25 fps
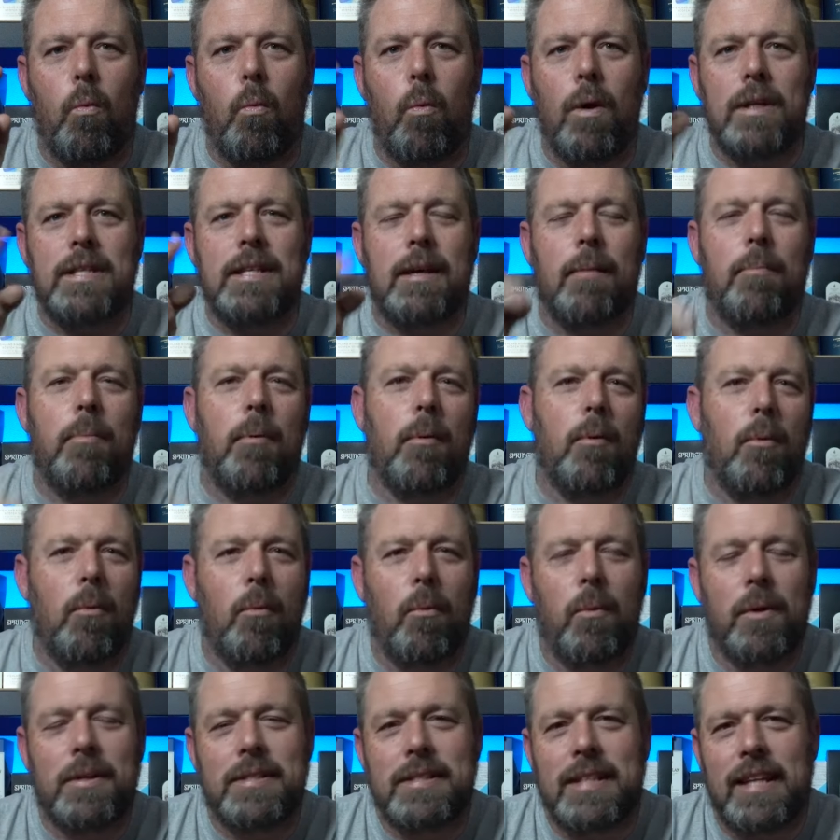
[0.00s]
What's up
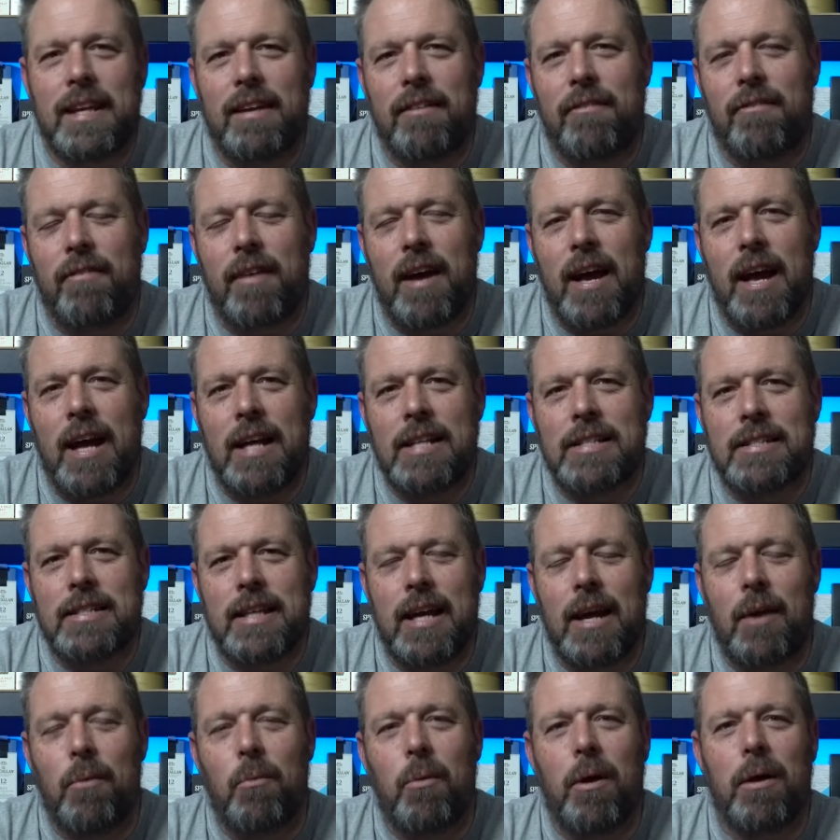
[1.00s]
whiskey fans
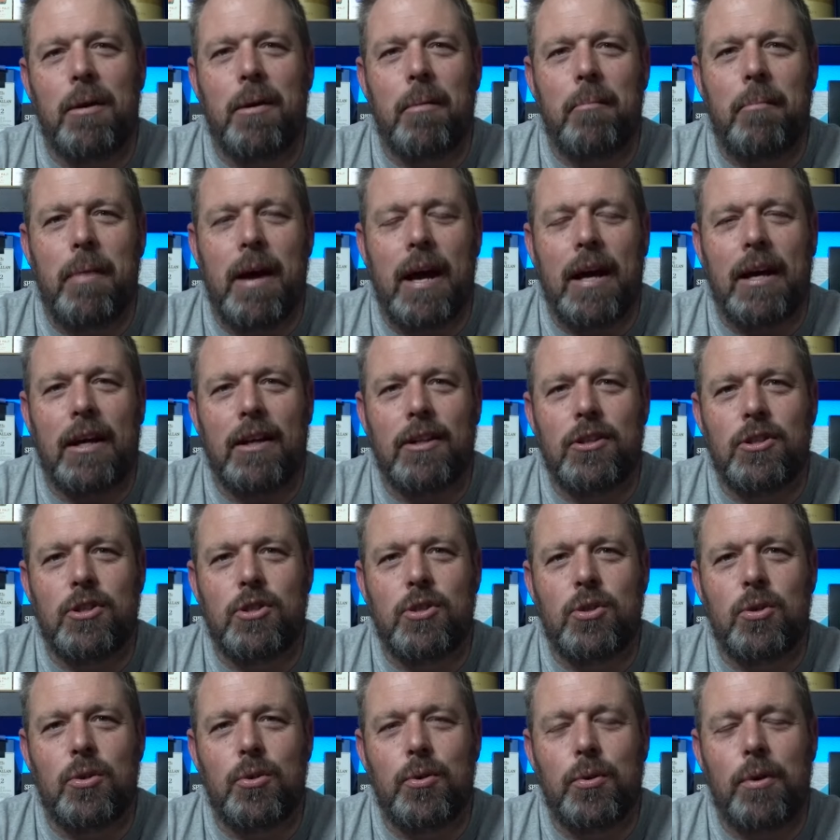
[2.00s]
and welcome back
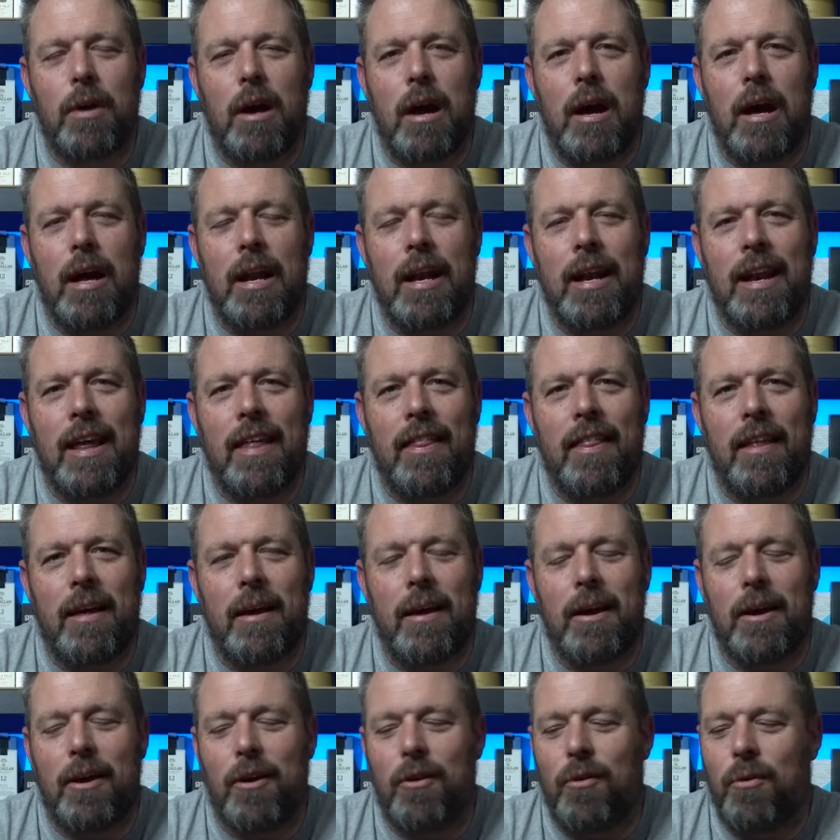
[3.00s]
to
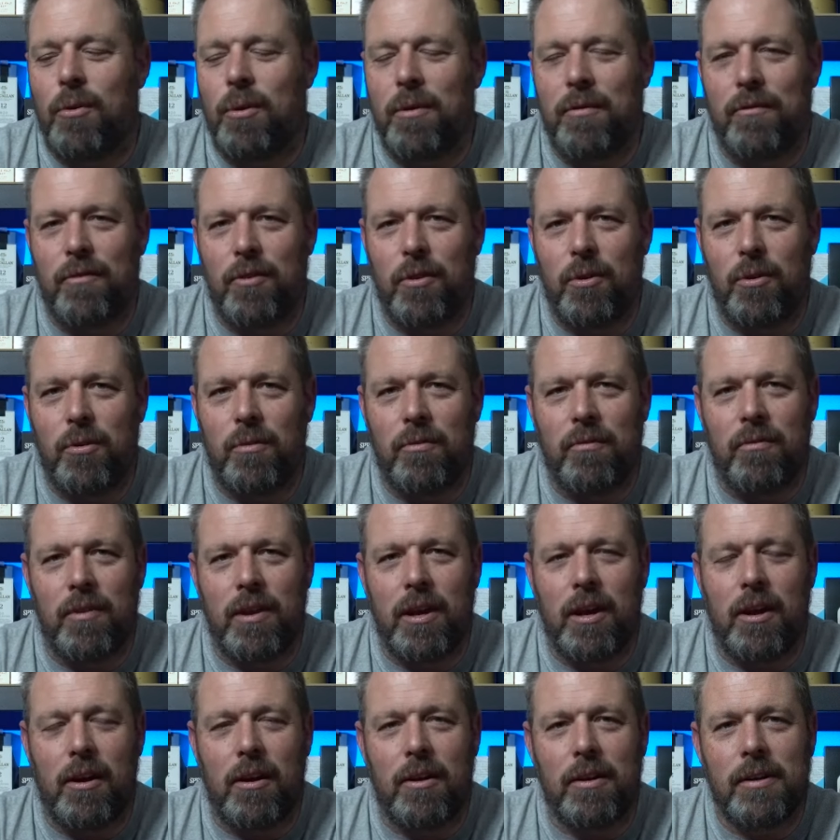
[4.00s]
another review
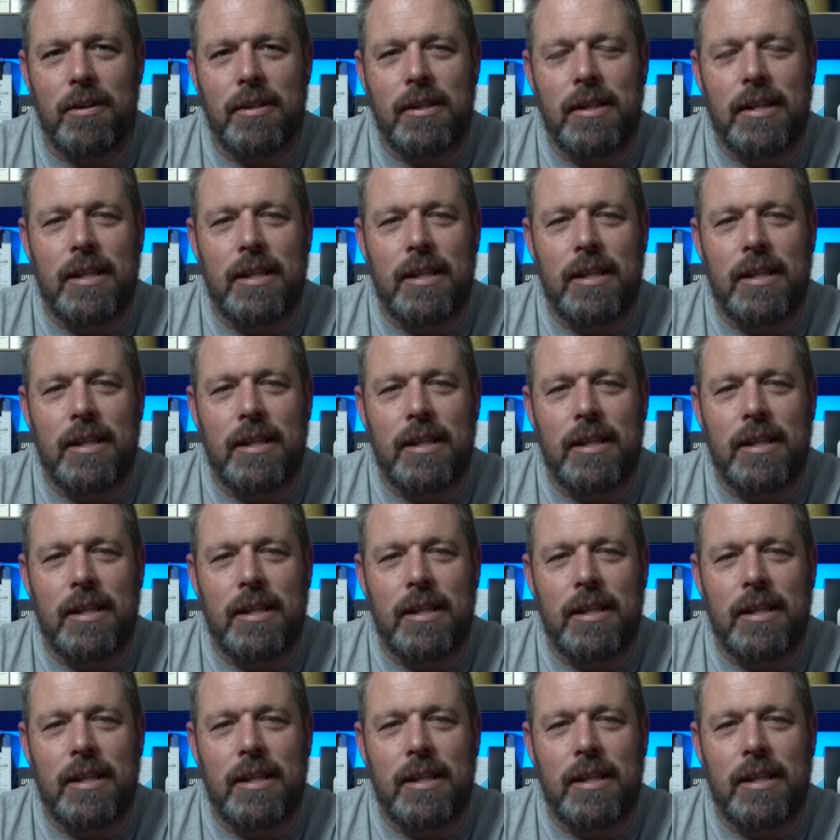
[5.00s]
video.